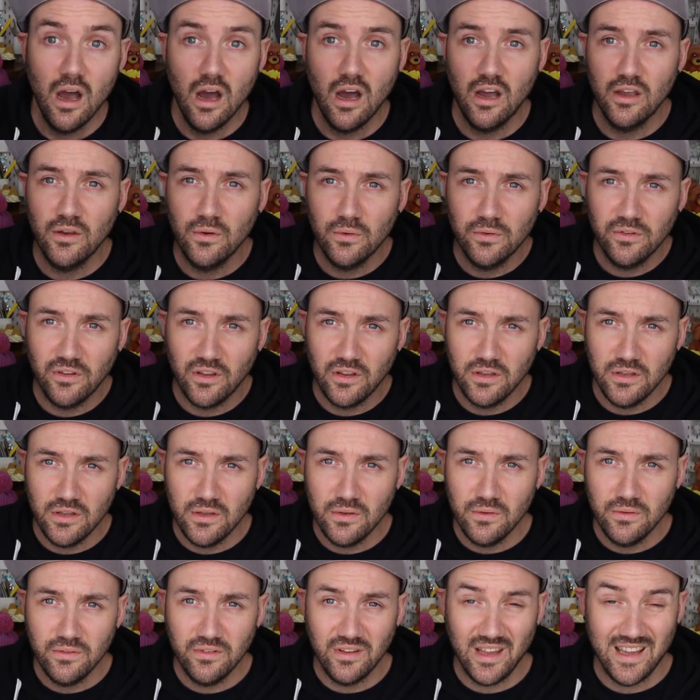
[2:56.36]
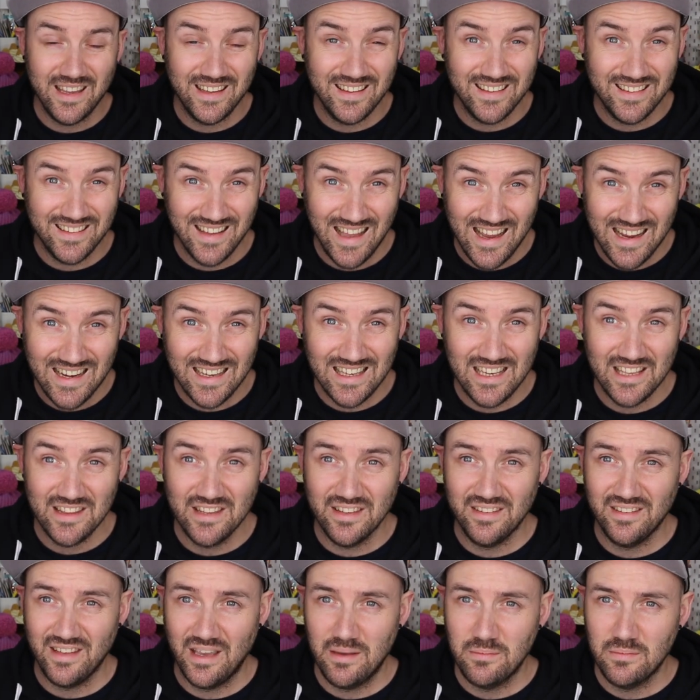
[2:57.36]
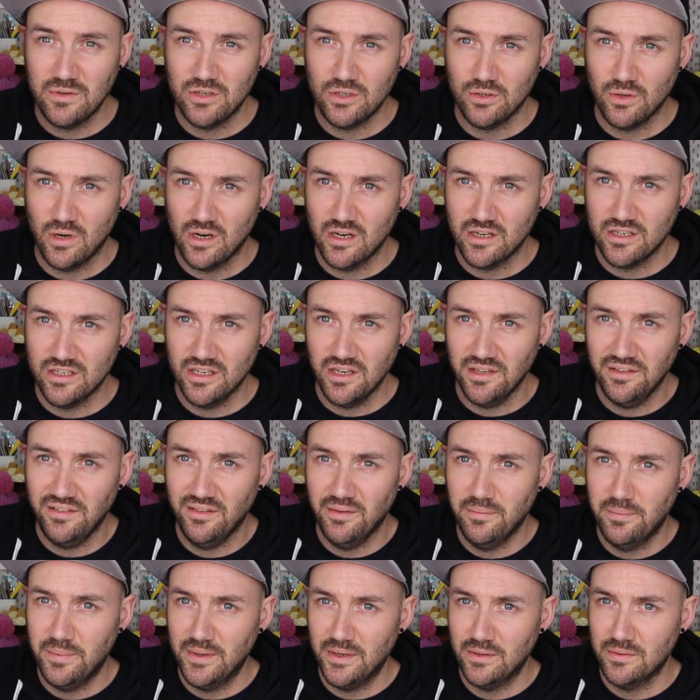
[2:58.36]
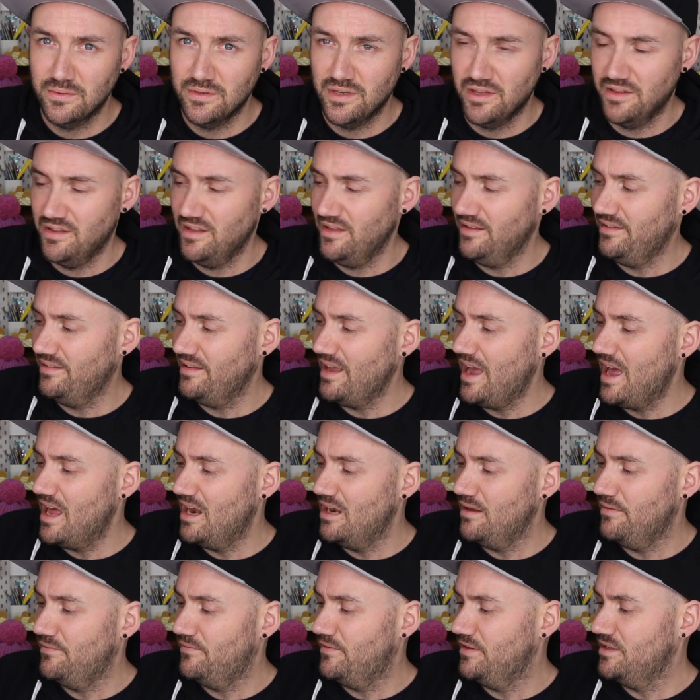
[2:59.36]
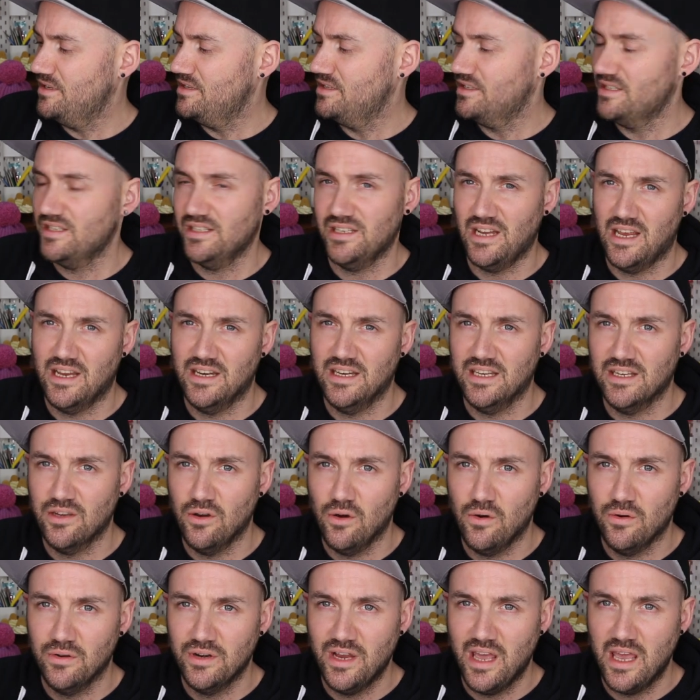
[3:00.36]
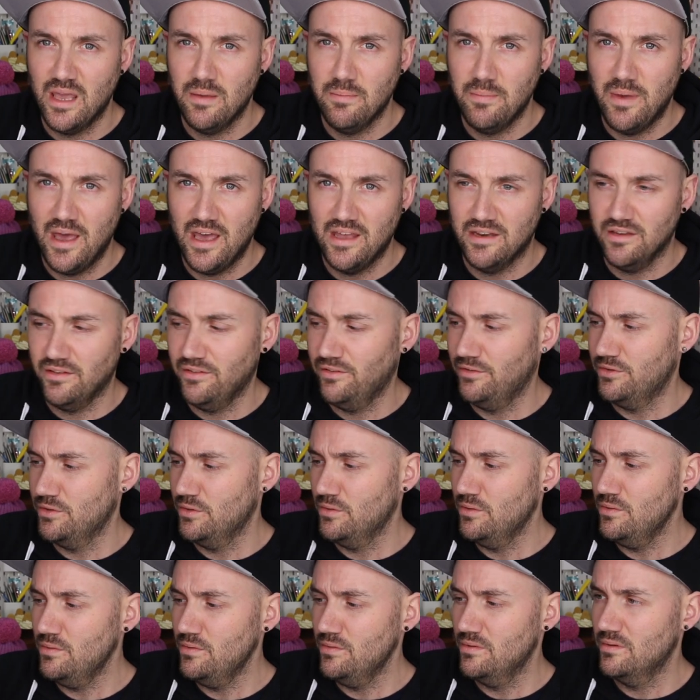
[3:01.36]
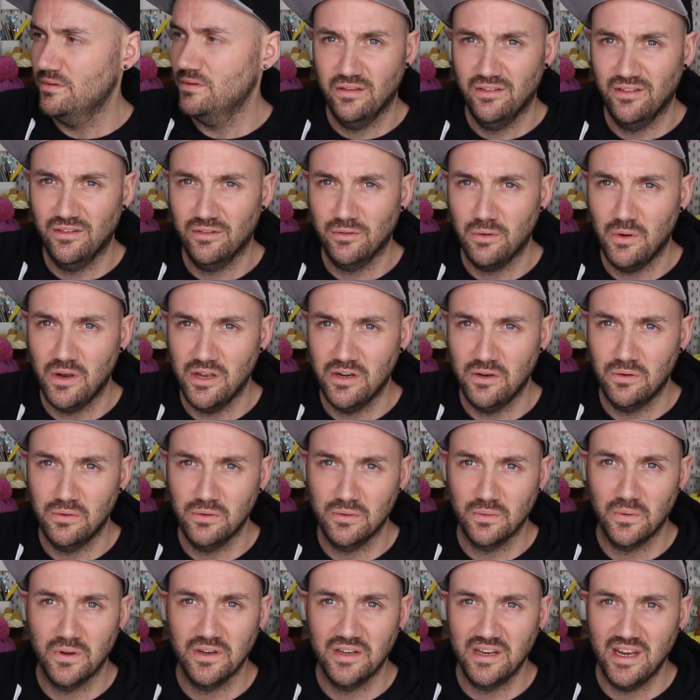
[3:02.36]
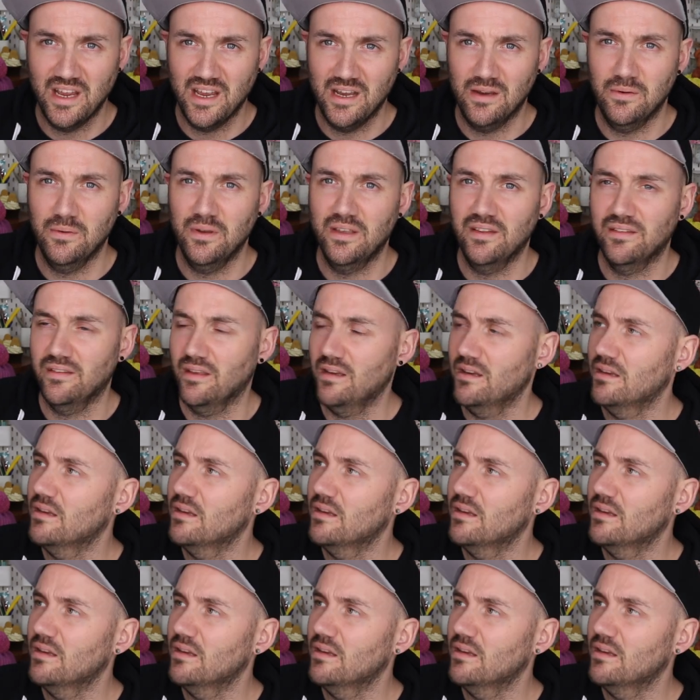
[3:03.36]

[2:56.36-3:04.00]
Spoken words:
I also use exactly the same structure to build this elephant standing on a pedestal. This is quite an old one now, he's